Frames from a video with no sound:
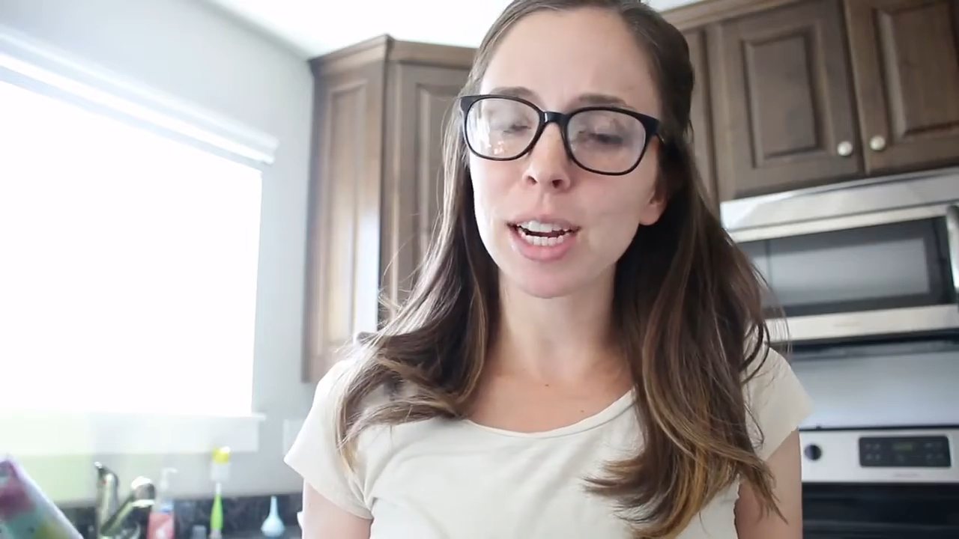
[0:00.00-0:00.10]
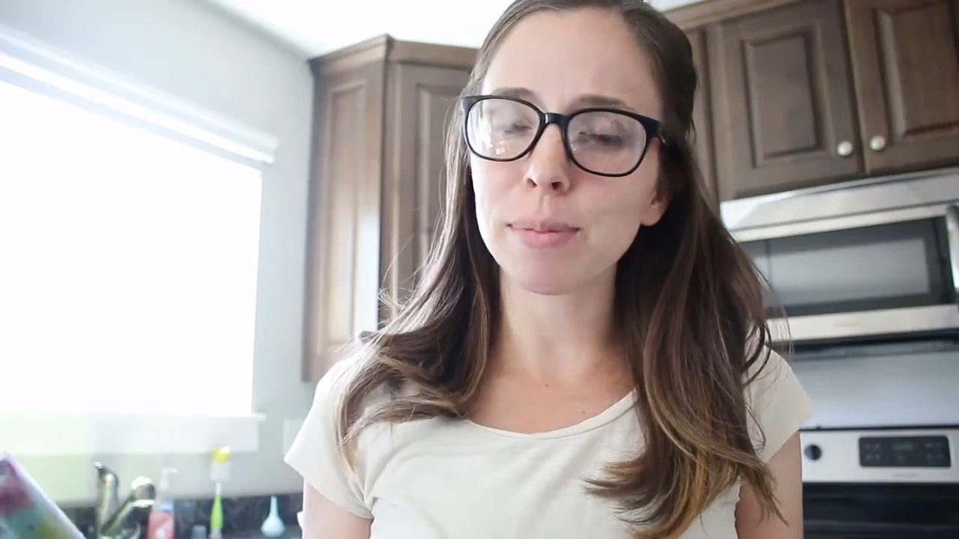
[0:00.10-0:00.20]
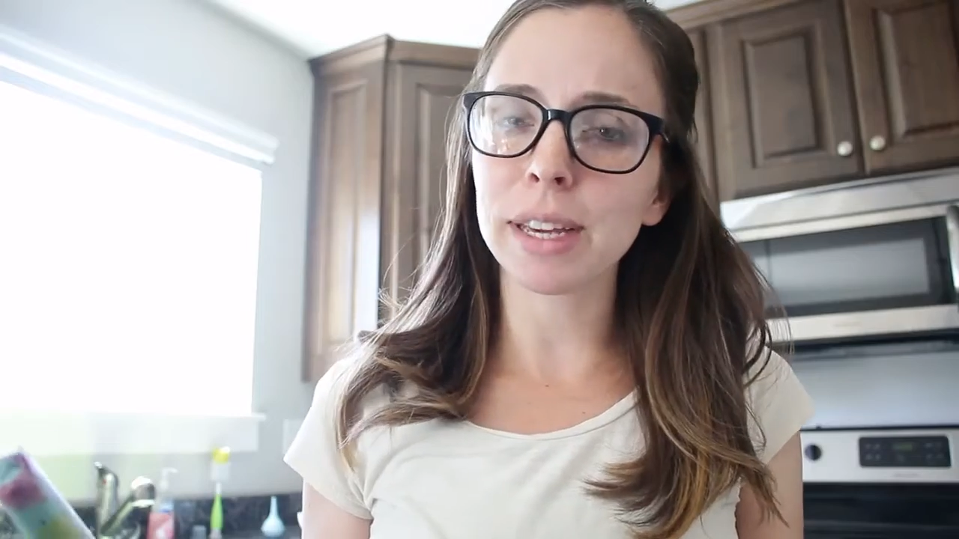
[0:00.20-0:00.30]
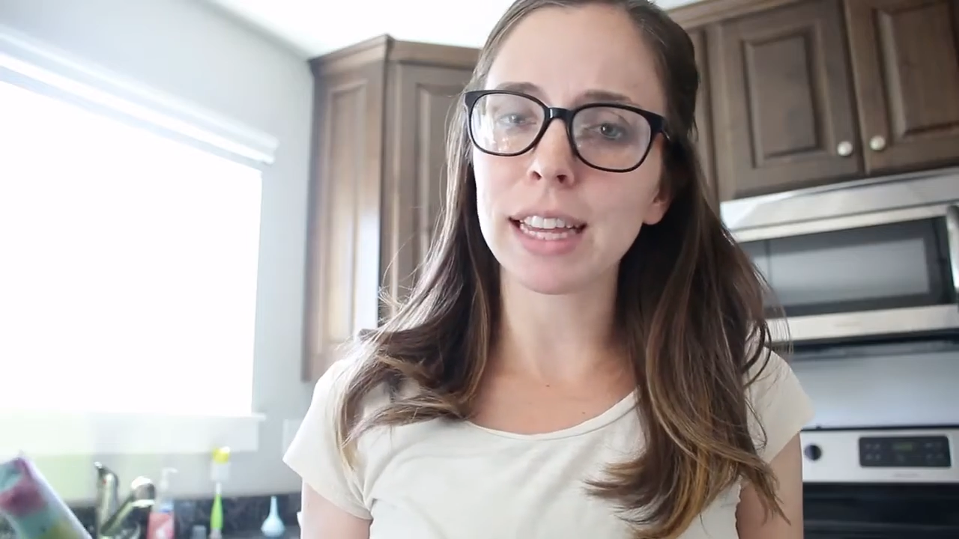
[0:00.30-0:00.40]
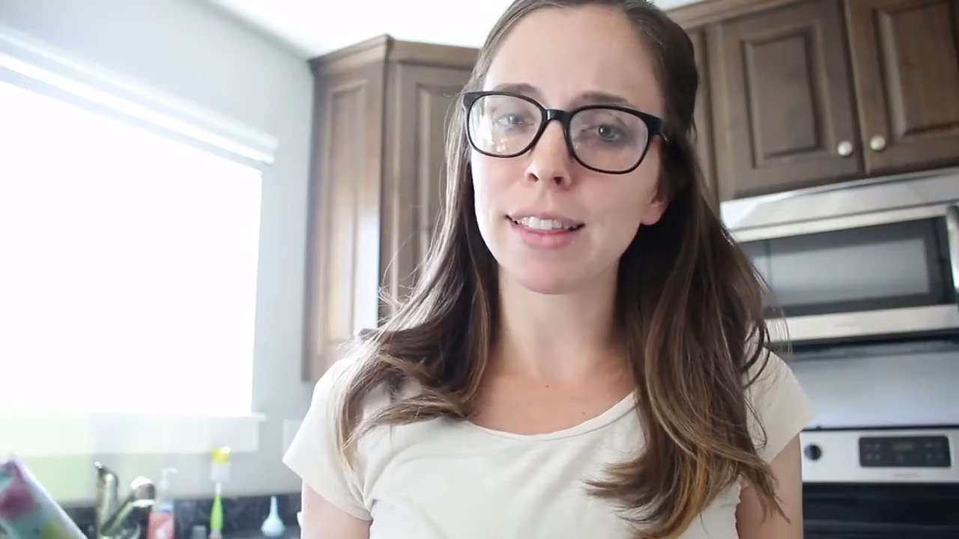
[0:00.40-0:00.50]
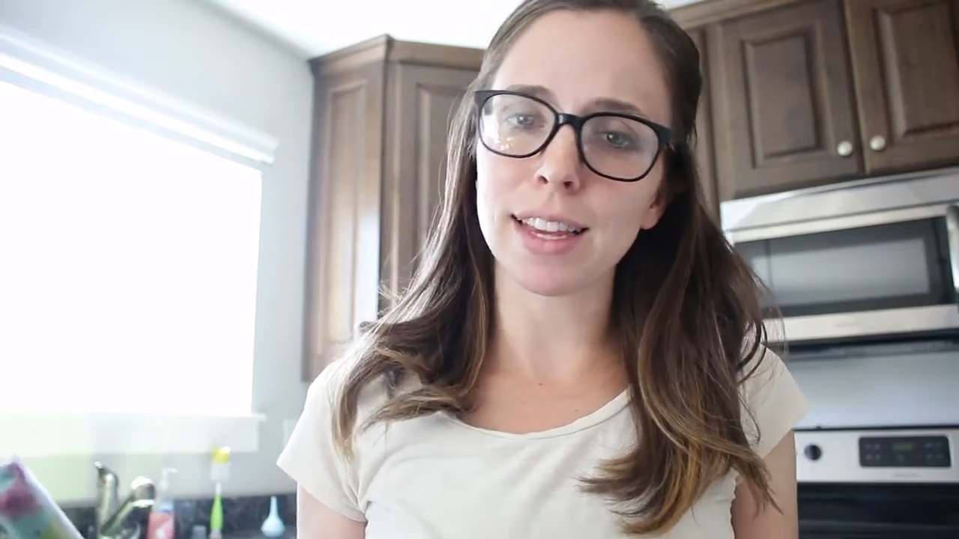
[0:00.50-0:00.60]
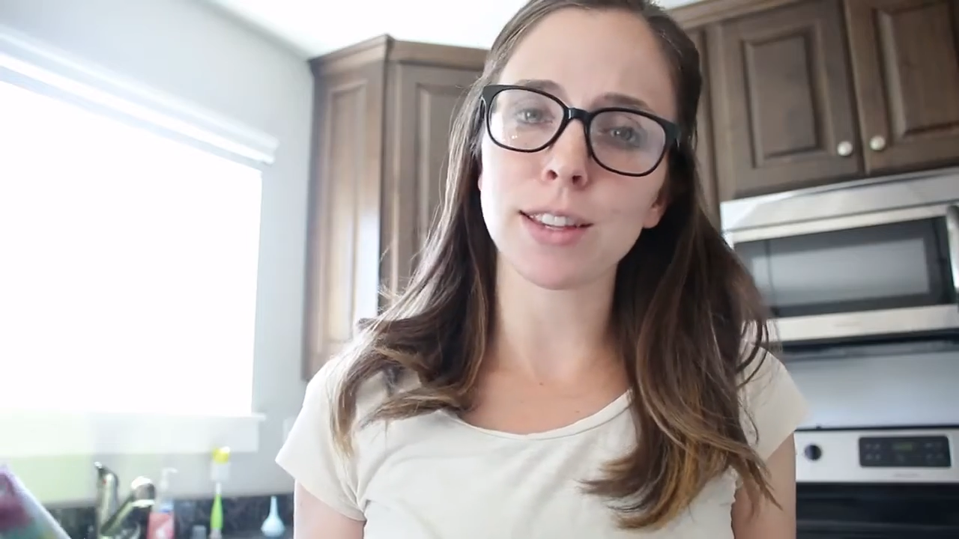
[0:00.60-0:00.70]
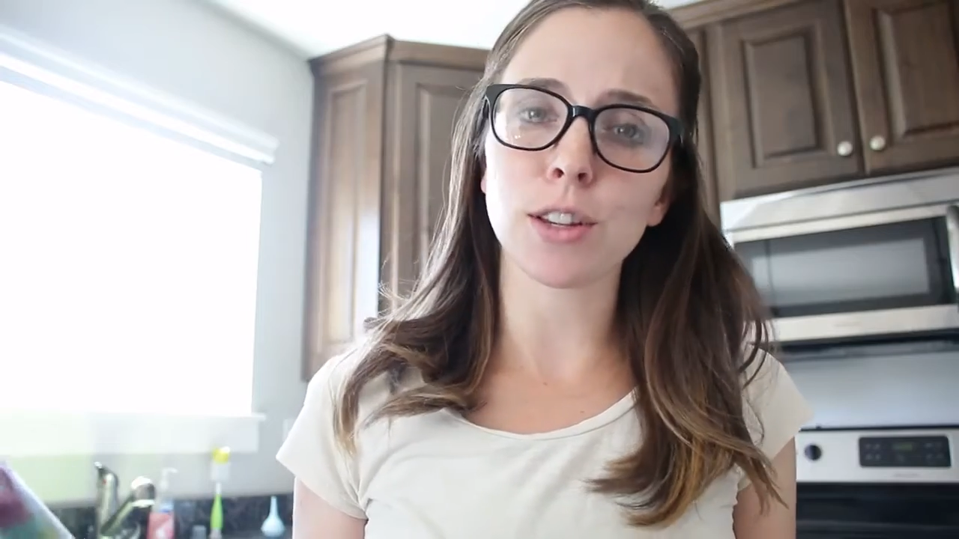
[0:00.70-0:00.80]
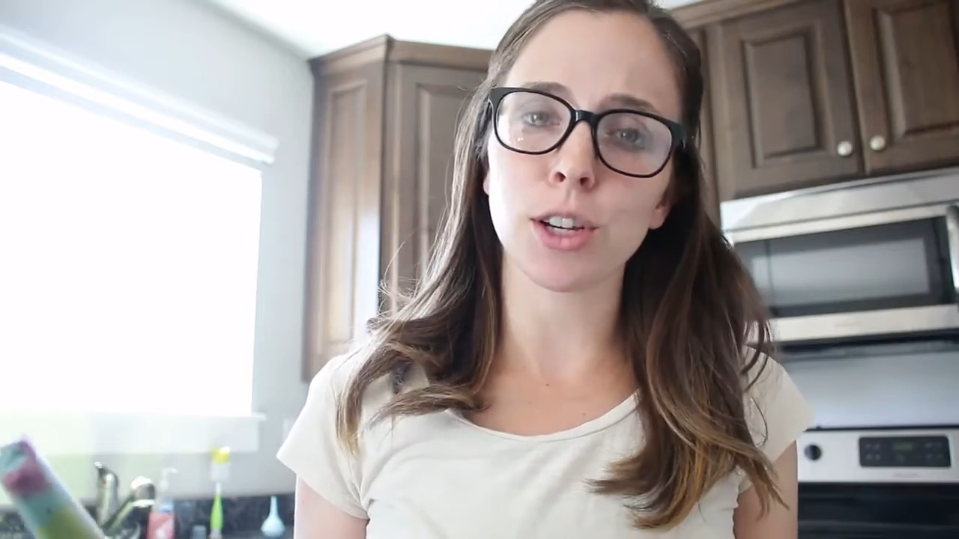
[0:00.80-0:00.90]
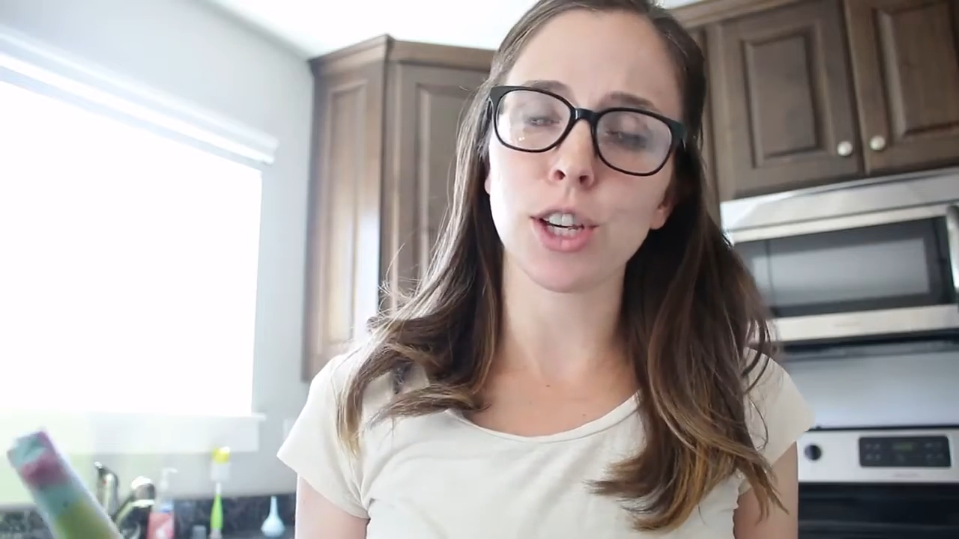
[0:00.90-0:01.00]
good at making
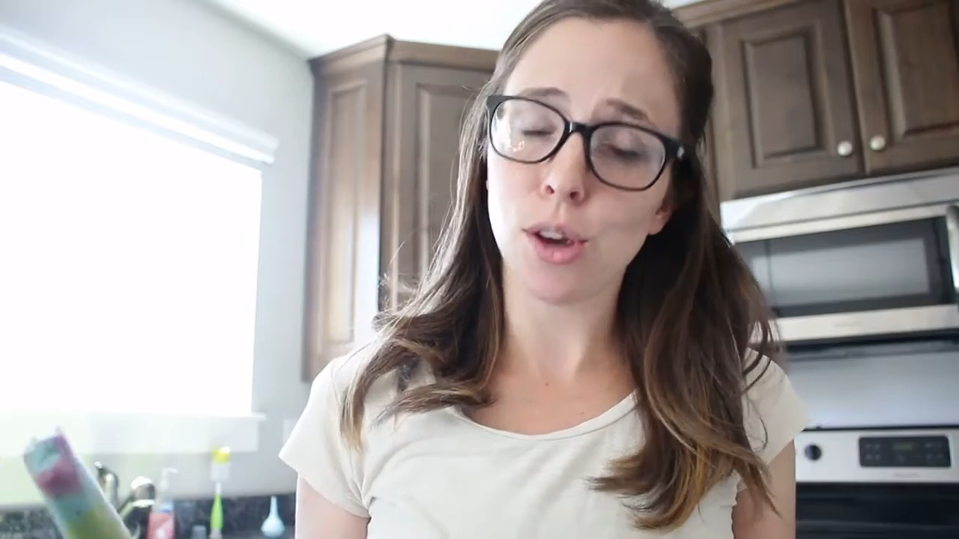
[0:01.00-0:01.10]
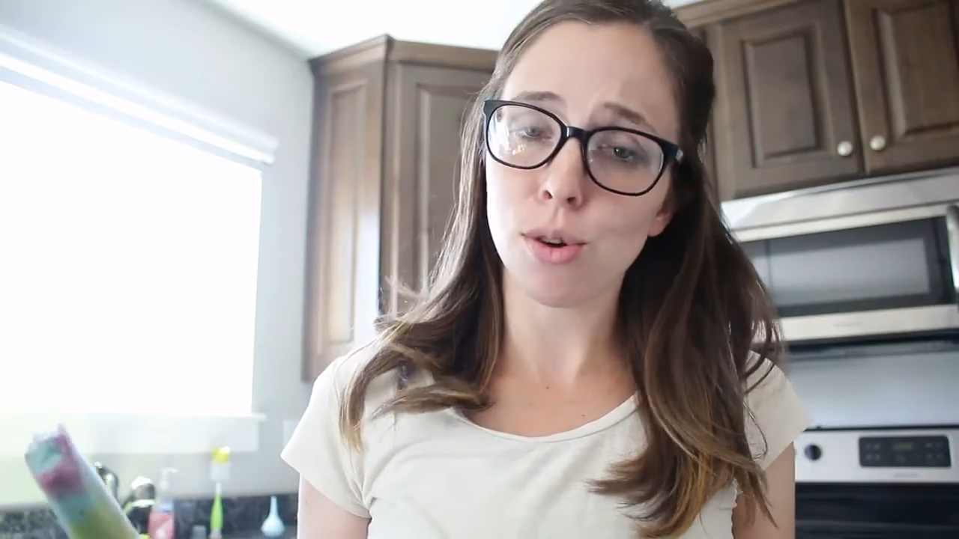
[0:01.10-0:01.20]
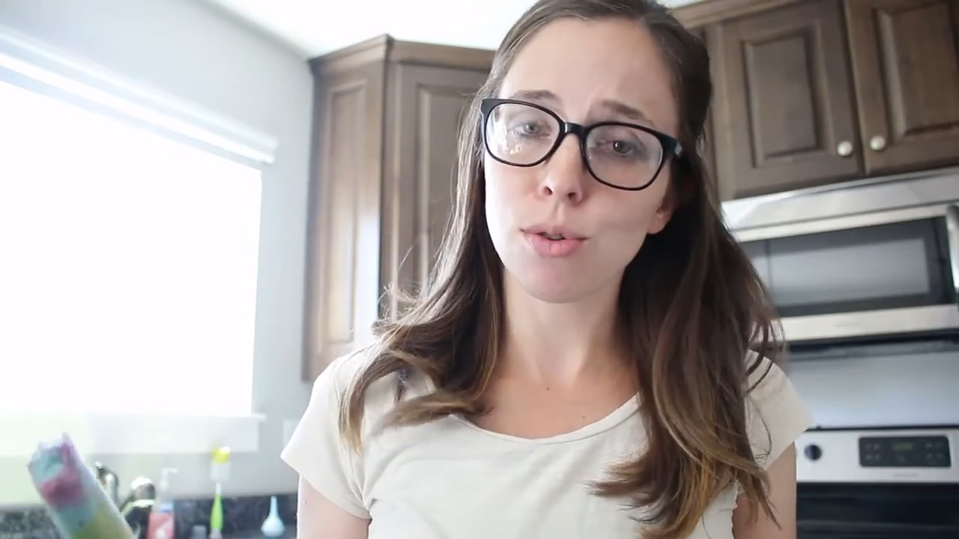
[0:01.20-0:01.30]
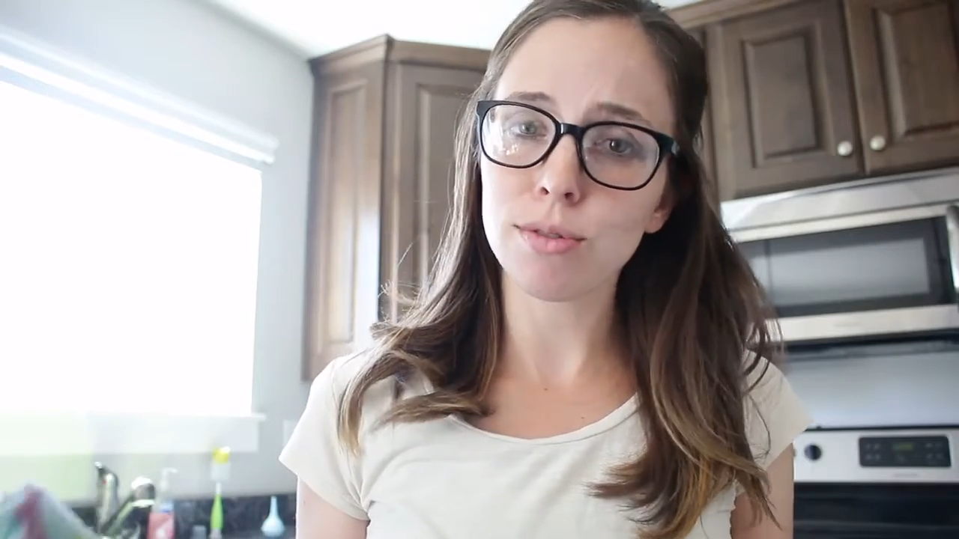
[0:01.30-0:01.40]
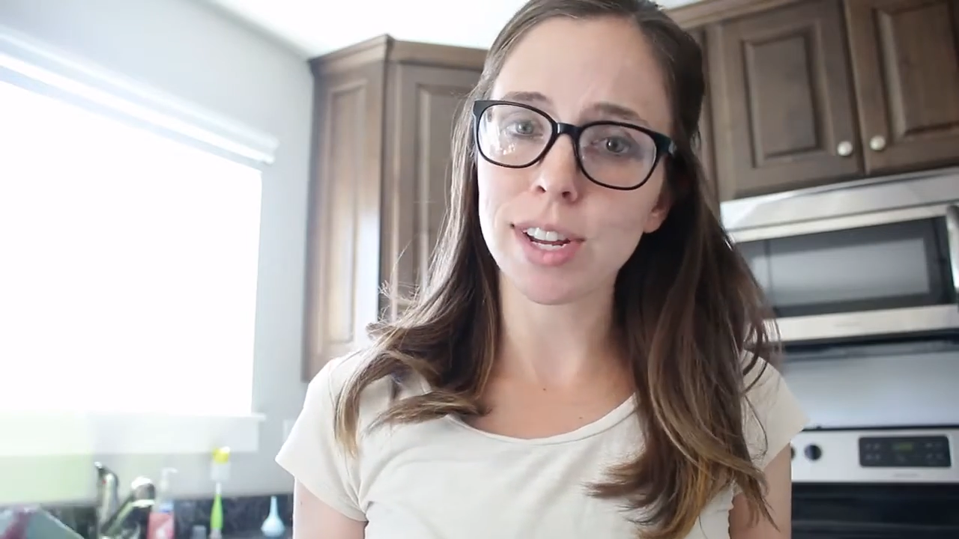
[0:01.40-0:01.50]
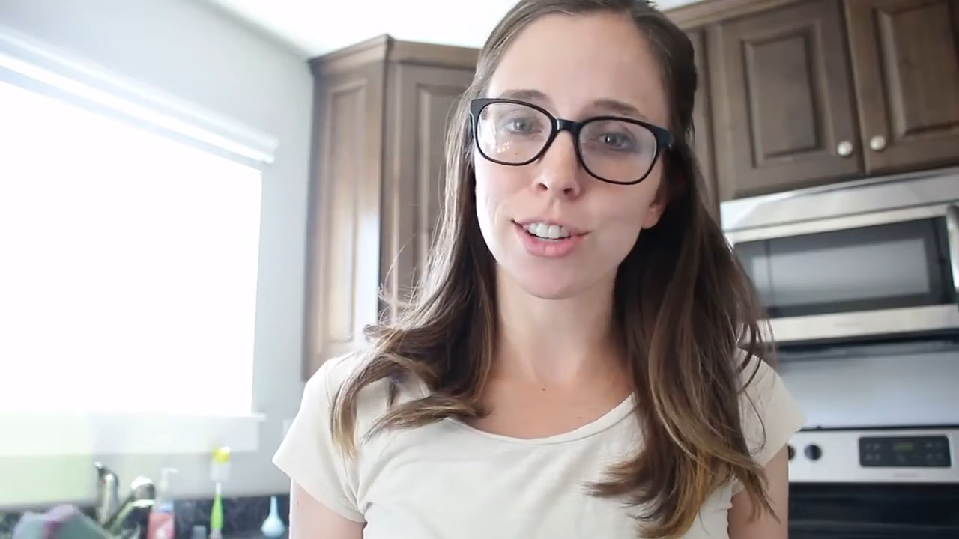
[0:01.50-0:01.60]
things look cute.